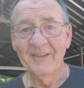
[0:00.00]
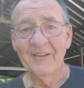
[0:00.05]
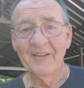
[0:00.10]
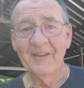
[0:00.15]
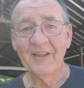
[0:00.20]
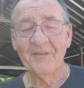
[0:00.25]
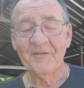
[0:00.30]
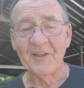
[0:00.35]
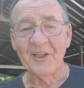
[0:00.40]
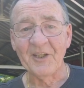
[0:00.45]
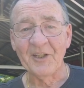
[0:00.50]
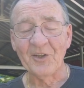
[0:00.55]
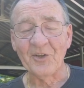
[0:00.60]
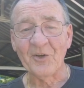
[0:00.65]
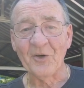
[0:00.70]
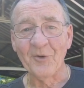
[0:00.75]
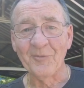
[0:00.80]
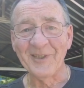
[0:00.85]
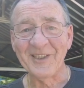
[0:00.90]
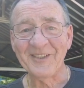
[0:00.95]
love to hear your
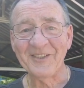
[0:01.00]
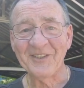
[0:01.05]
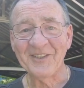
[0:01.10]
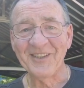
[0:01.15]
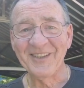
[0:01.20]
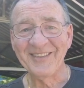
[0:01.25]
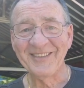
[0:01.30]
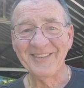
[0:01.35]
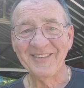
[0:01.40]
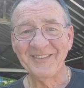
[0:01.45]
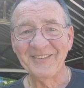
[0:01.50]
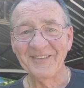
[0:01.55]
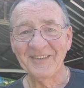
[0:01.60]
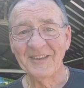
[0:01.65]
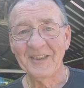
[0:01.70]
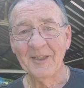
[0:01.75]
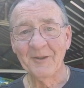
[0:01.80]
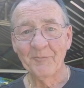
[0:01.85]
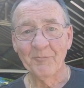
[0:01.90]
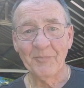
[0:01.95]
comments.
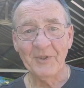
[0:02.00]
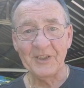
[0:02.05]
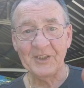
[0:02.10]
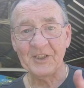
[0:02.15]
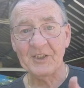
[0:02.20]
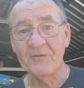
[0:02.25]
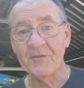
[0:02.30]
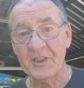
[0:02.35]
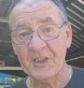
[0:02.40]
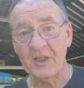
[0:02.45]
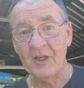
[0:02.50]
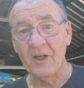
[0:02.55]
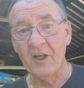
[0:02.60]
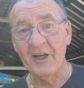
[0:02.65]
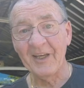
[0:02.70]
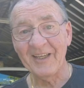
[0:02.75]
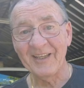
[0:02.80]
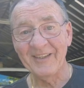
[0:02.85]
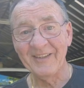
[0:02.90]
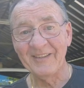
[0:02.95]
Please give us a
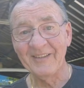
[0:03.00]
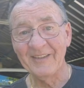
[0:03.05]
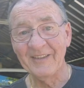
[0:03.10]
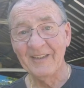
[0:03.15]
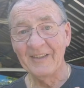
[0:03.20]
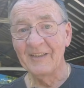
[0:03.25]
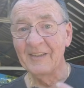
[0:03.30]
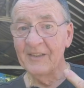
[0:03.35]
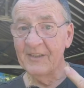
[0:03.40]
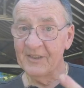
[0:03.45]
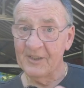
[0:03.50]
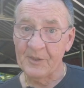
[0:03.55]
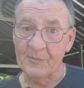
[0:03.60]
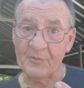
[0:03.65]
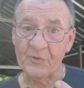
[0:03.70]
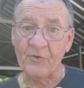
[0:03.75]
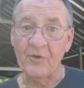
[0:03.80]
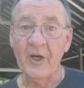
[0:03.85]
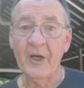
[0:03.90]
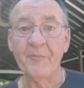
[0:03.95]
like,
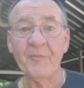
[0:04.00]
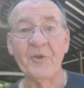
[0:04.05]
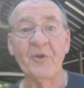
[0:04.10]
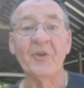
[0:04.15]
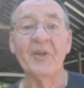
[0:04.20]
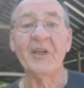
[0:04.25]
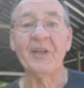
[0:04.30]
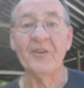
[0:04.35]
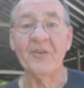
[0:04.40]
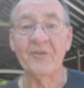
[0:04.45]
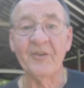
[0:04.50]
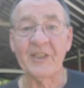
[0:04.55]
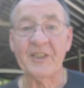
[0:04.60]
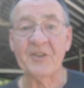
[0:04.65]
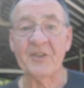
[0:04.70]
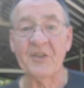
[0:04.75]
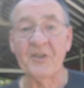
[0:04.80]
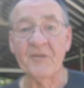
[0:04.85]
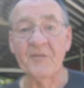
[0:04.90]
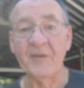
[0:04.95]
subscribe, and you'll get the
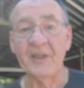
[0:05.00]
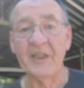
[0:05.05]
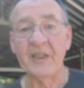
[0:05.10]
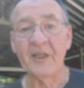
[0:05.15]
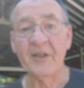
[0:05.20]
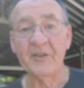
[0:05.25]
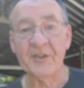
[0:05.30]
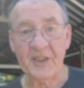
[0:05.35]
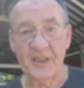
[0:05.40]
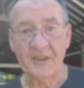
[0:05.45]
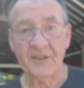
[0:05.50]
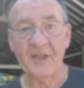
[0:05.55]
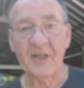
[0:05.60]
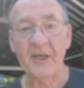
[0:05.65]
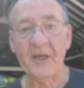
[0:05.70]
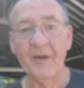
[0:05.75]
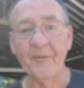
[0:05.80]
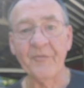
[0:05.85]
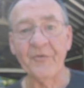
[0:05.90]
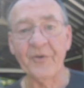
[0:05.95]
rest of the videos as they
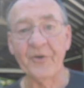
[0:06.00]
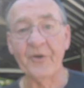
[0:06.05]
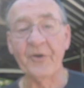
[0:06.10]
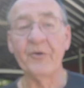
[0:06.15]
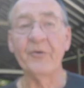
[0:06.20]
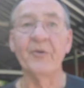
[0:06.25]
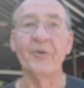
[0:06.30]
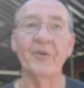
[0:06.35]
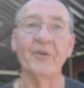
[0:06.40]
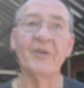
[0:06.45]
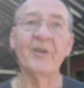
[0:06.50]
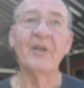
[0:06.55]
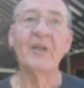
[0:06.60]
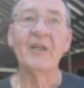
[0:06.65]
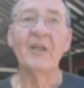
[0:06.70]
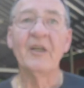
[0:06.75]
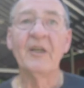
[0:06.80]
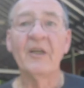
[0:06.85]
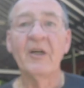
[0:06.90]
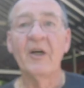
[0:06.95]
come through. And
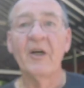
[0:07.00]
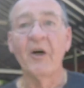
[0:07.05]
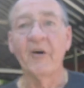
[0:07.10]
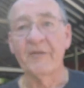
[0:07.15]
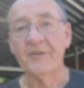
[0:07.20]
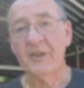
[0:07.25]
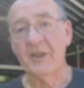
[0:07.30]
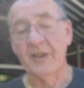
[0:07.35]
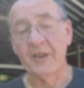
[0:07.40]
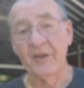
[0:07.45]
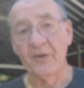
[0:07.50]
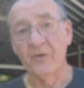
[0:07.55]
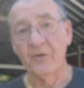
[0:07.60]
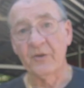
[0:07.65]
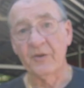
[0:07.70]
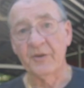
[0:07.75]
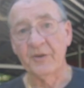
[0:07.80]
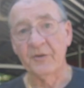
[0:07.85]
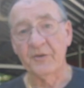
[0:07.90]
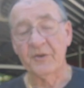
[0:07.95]
obviously
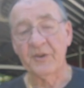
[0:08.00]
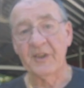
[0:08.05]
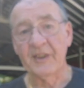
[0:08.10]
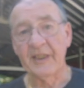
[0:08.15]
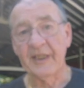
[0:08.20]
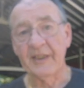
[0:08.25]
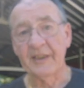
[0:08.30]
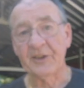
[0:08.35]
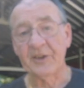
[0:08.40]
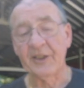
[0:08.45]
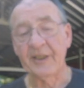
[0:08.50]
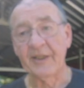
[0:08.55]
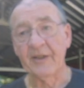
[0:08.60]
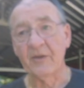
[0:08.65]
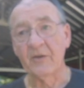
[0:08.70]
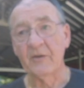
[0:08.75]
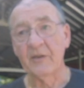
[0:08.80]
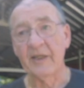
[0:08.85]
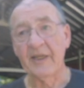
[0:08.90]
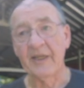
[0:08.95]
you'll see our
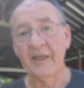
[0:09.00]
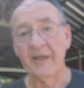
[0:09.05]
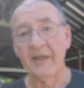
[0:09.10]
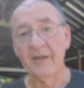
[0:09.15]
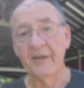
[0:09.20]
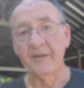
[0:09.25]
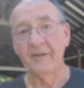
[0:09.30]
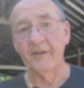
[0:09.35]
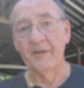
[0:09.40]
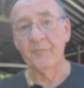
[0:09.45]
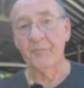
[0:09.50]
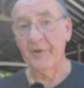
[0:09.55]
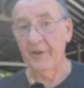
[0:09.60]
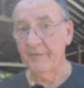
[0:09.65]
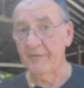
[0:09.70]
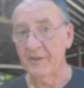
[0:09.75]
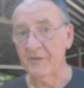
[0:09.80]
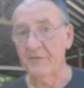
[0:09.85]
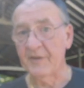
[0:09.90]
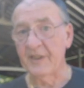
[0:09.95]
channel and the
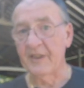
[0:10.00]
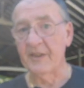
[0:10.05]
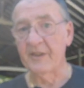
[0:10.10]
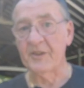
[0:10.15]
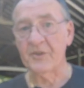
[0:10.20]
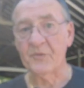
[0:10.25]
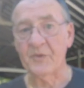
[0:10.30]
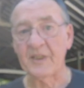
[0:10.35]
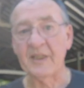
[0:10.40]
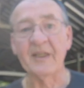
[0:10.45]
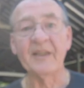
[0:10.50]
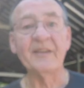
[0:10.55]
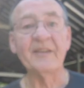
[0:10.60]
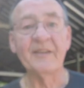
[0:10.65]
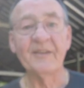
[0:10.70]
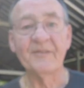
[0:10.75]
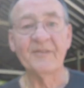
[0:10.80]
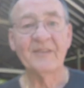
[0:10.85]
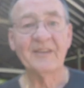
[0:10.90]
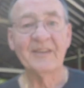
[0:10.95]
previous videos we've done.
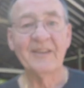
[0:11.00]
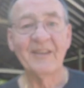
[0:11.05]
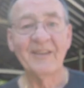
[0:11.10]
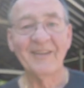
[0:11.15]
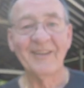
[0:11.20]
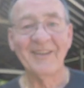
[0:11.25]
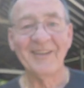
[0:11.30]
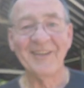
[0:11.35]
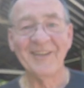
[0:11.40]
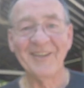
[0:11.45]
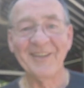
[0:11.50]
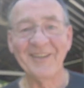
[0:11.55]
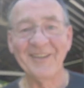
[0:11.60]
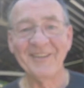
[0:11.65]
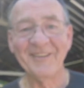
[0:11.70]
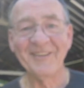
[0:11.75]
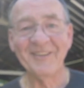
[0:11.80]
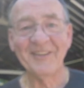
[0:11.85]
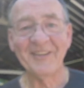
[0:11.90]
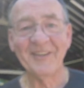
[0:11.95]

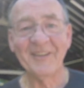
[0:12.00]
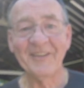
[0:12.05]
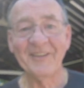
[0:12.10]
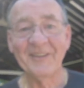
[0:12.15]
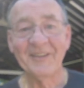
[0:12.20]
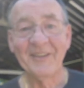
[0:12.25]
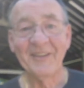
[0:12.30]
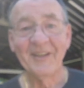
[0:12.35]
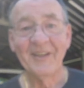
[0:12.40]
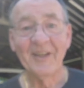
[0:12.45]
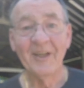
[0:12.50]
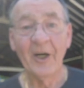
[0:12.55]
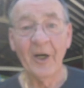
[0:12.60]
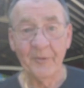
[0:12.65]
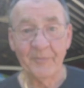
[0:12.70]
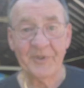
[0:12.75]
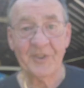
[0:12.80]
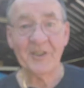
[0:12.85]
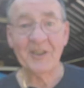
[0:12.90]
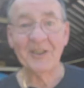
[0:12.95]
And I
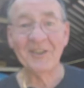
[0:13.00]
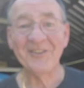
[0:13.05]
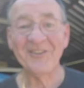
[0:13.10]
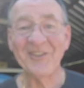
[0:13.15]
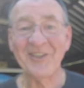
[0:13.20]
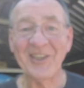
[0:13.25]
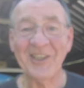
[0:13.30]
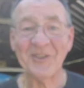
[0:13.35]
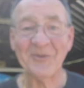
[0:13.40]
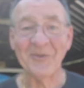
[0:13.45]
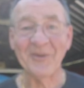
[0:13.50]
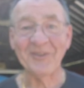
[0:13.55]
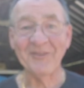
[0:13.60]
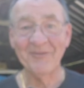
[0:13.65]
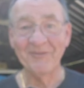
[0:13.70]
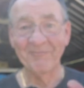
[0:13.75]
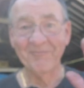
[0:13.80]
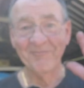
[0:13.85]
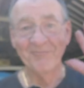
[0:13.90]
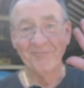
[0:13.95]
hope to see you in the next one.
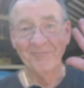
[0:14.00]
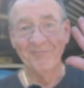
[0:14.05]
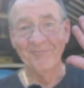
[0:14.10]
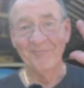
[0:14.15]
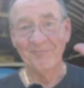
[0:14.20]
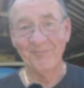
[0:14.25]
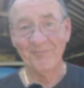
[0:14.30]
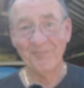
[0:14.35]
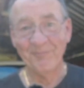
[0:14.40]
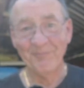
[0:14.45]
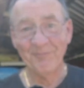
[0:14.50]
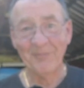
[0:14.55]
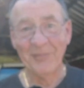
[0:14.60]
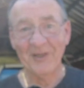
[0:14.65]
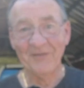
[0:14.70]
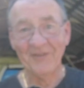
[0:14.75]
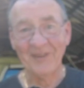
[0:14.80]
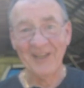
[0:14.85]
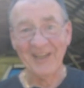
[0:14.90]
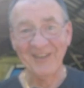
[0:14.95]

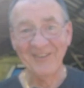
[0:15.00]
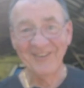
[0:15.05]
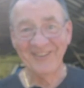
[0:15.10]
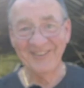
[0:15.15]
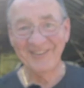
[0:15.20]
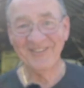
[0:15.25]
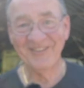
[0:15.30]
Bye for now.